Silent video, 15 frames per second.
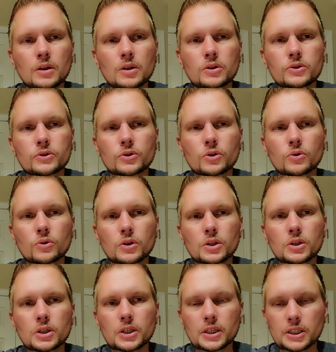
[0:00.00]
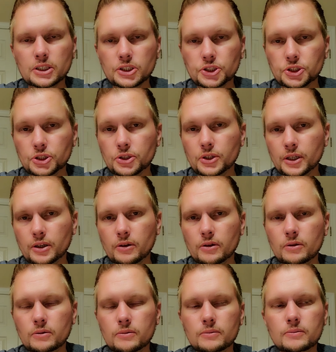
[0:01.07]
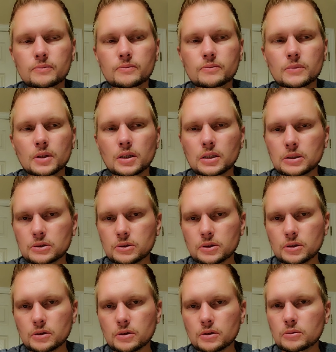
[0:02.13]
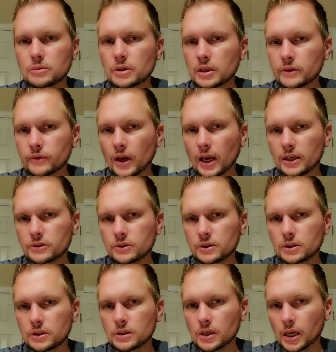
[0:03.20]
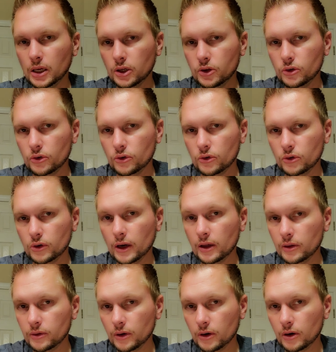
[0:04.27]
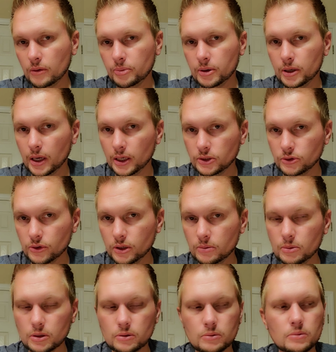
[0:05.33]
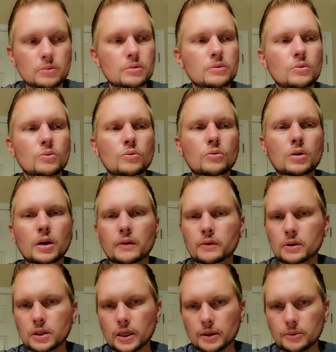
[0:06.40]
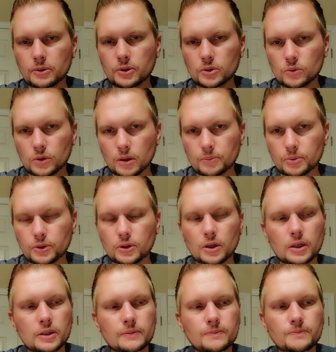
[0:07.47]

So, engineer a serum, a vaccine, a cure, a therapy, a treatment, whatever label you want to put on it,